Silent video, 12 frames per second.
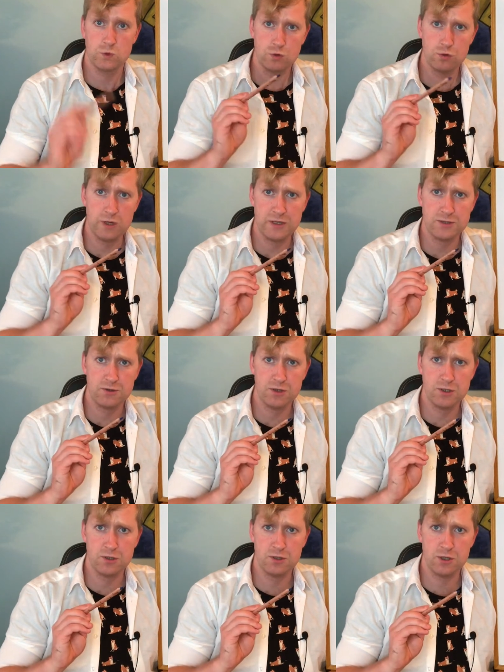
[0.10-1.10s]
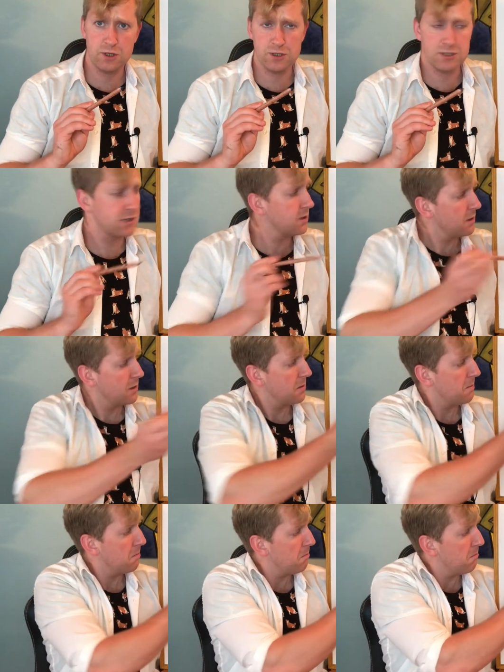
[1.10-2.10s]
Tonight's region is
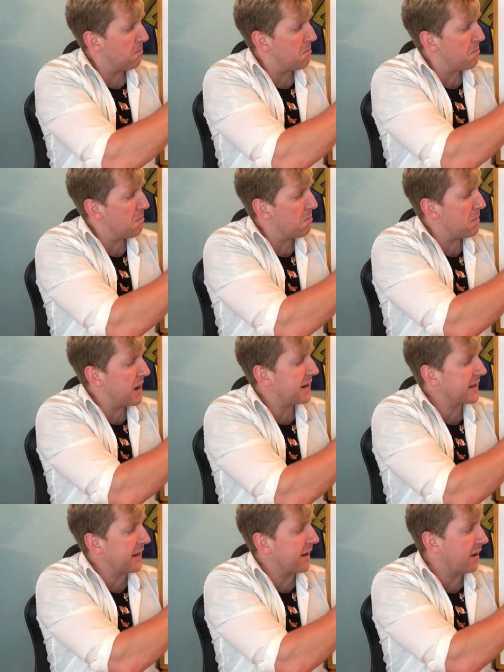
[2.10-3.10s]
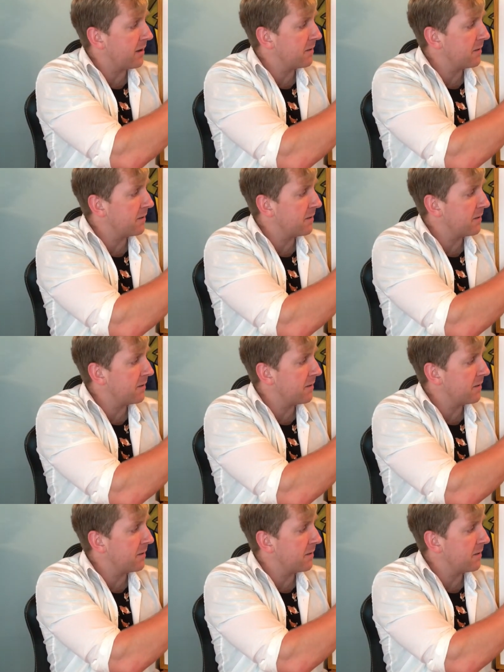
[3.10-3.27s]
Marche.